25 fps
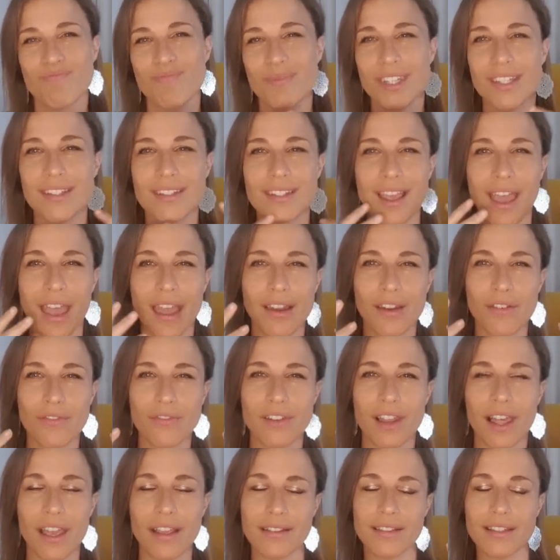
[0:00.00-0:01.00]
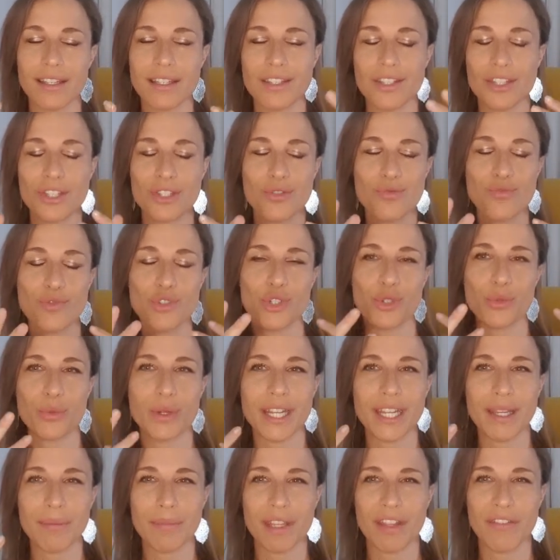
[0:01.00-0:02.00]
it's kind of like this
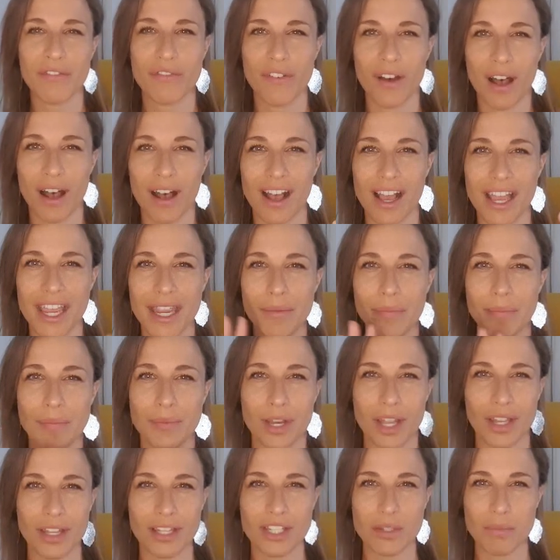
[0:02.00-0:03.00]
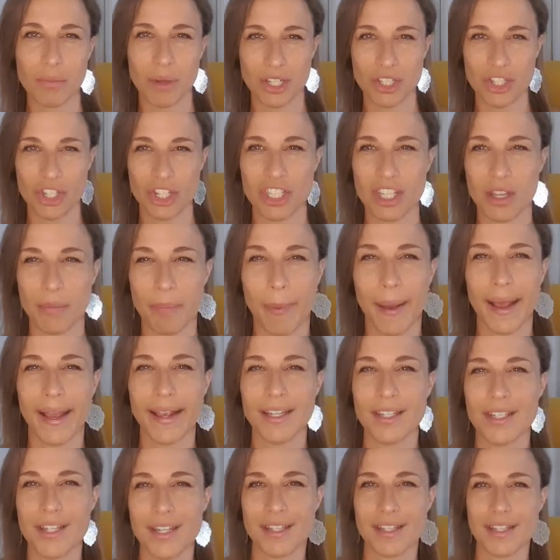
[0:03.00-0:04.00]
dreamy vibe not as much as a
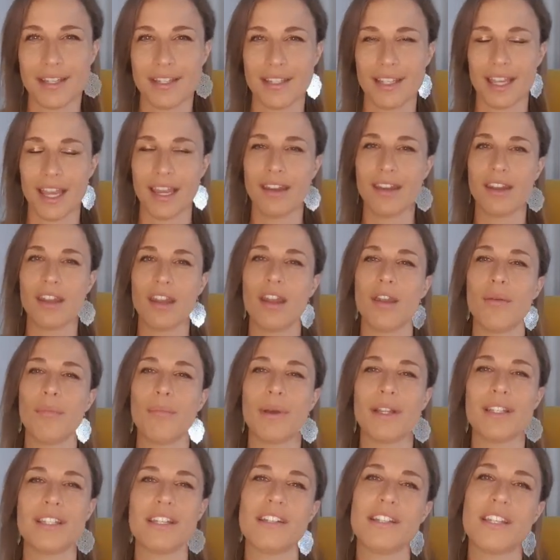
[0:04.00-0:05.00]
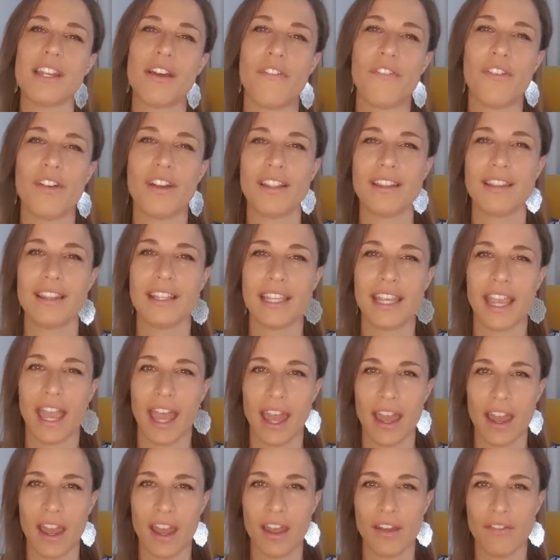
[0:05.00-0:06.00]
pisces ascendant but they definitely
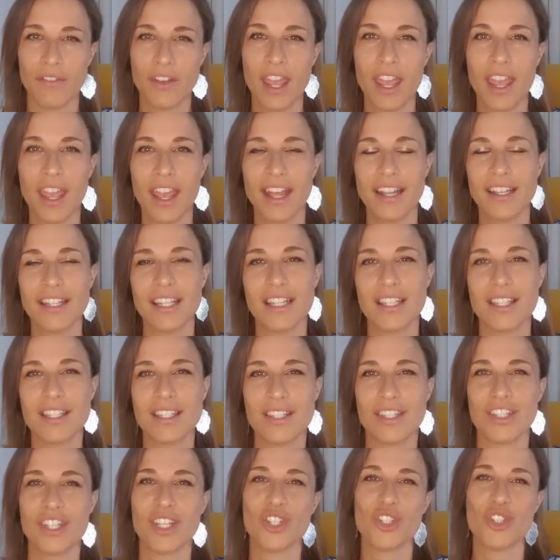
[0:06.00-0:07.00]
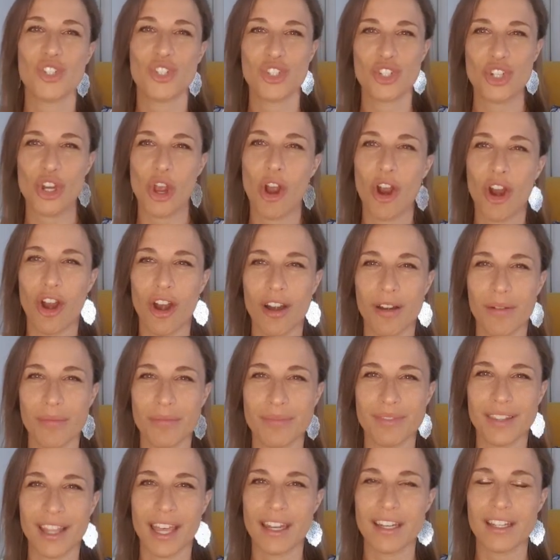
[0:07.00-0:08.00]
have this this
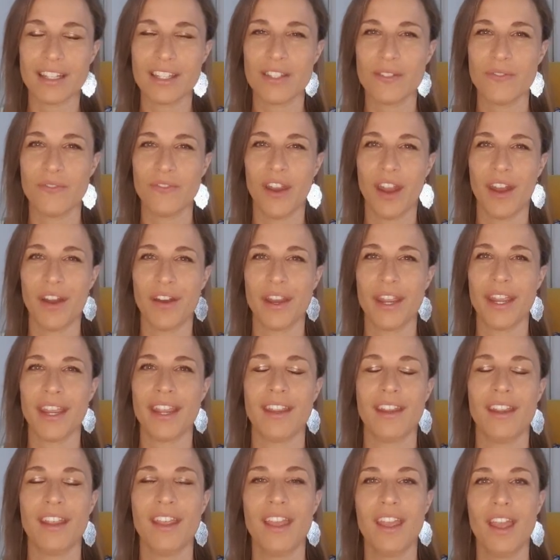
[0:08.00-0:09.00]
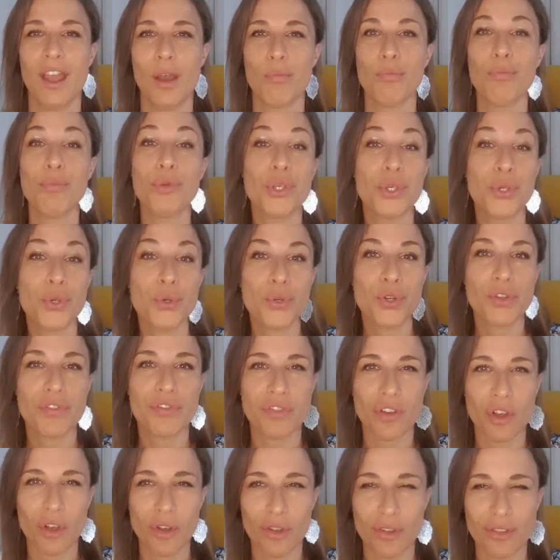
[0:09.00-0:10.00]
charm that it's very
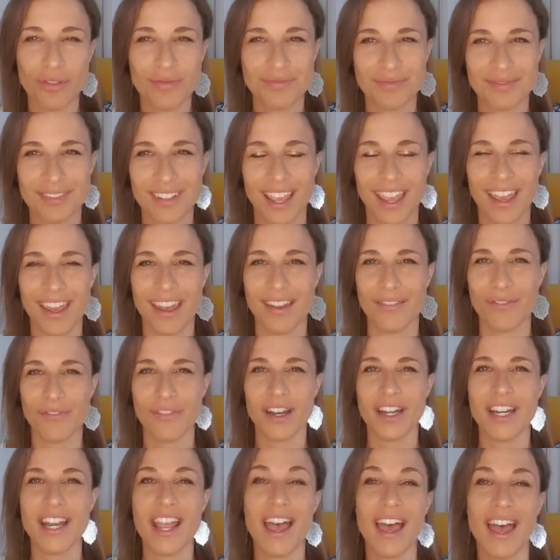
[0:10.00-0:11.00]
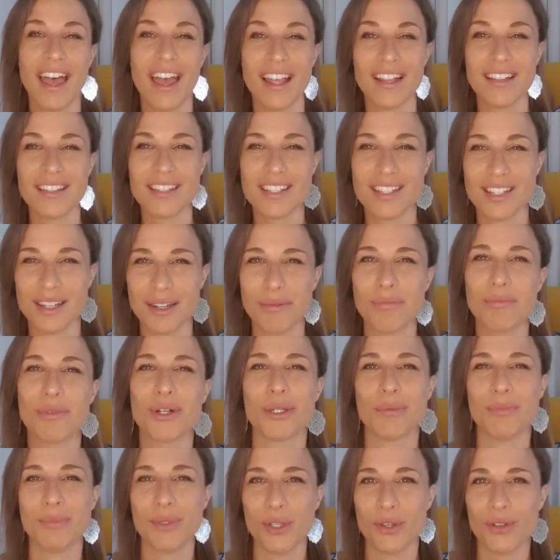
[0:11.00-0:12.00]
beautiful and very handsome
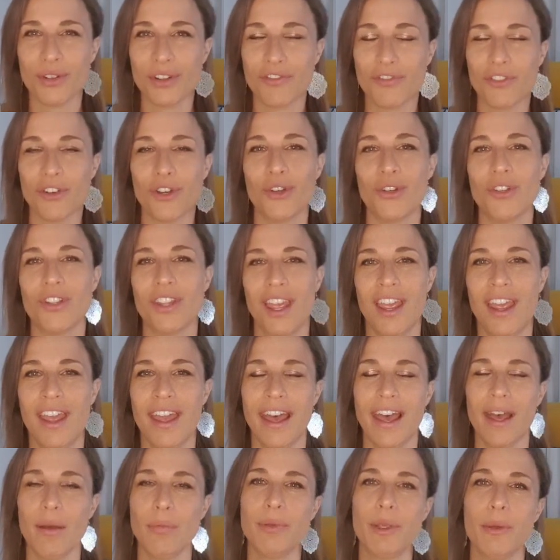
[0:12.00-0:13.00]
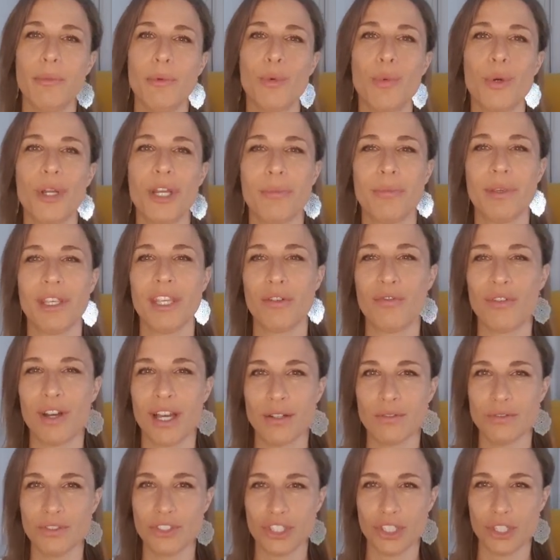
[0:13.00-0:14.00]
or beautiful uh, people want to be
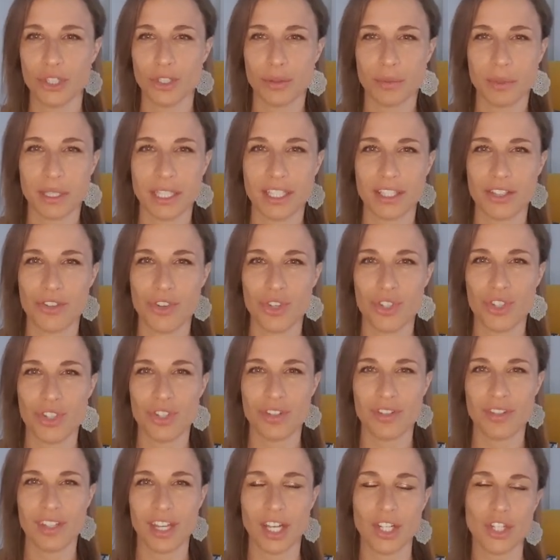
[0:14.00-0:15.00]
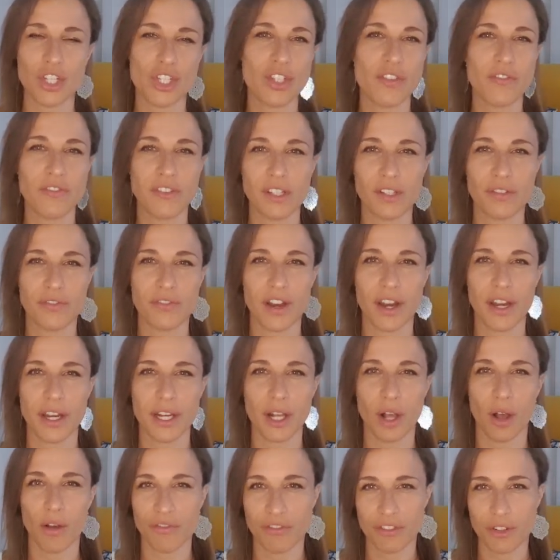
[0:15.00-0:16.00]
around you because they just feel very
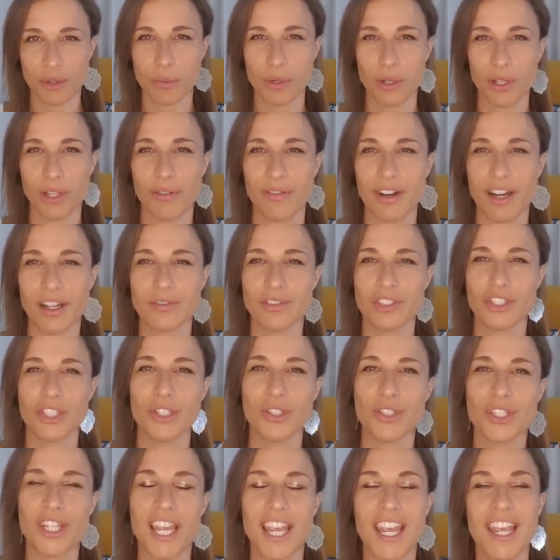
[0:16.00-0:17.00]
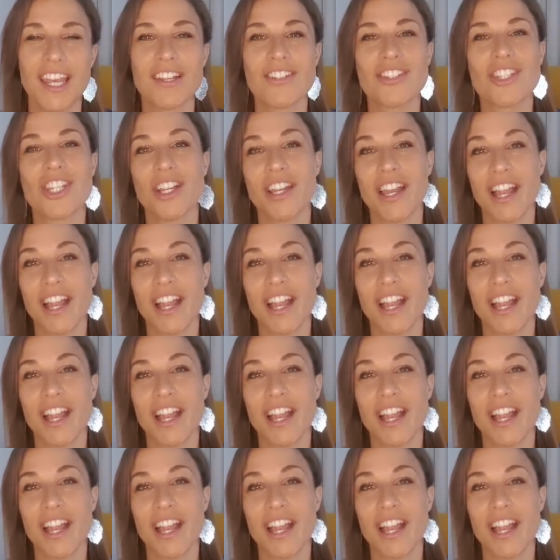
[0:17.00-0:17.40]
comfortable around you so